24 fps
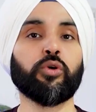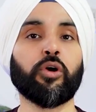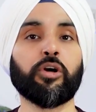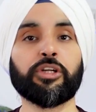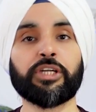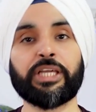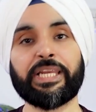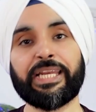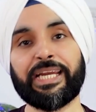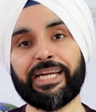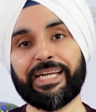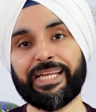
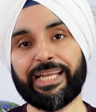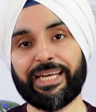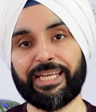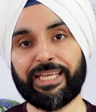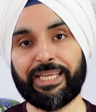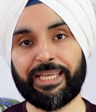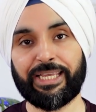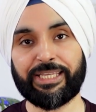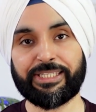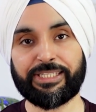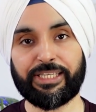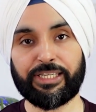not create any
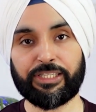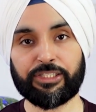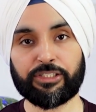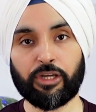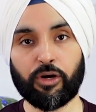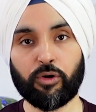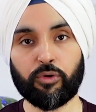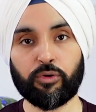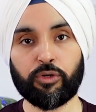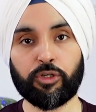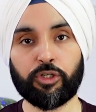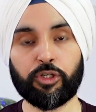hissing
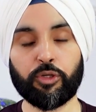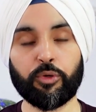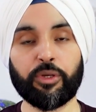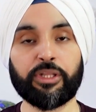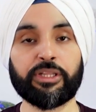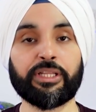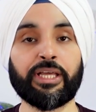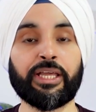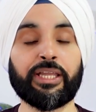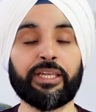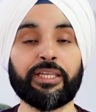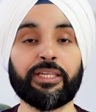sound during
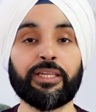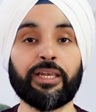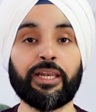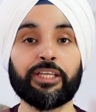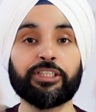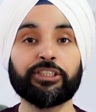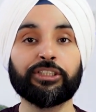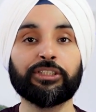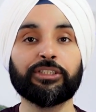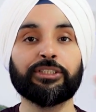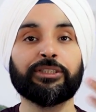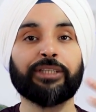the
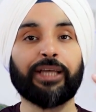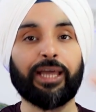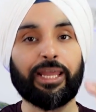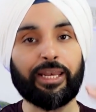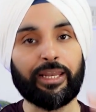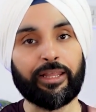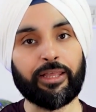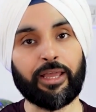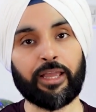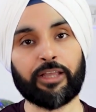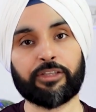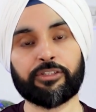inhalations
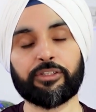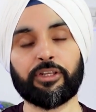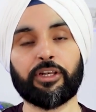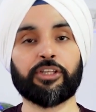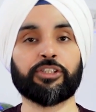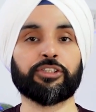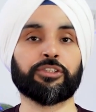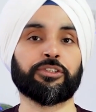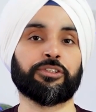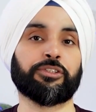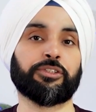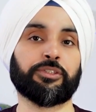and the
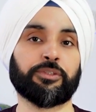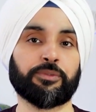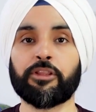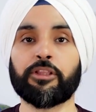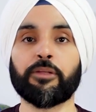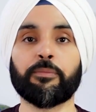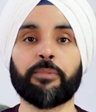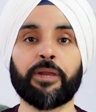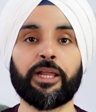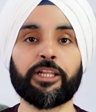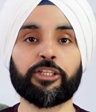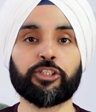exhalations.
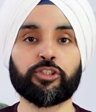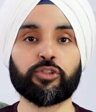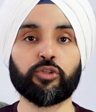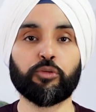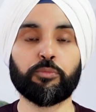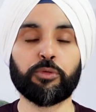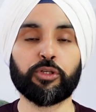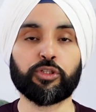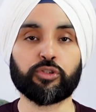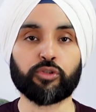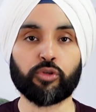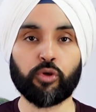The breath
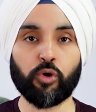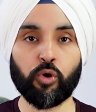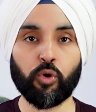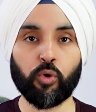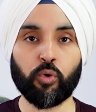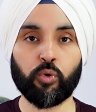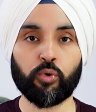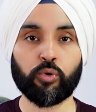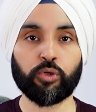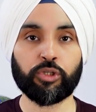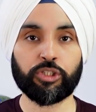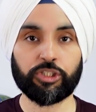should be slow,
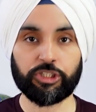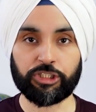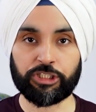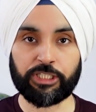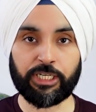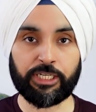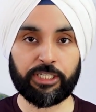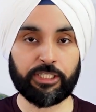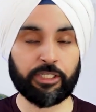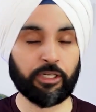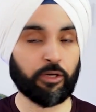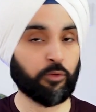
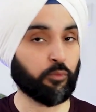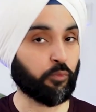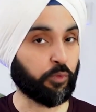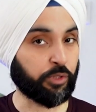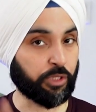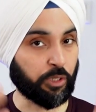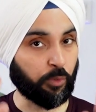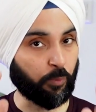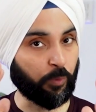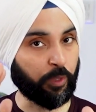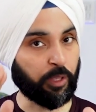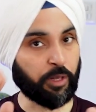gentle with
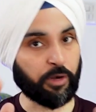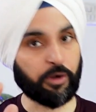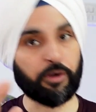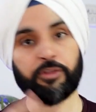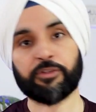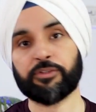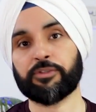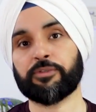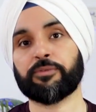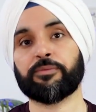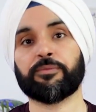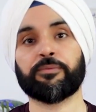
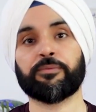awareness.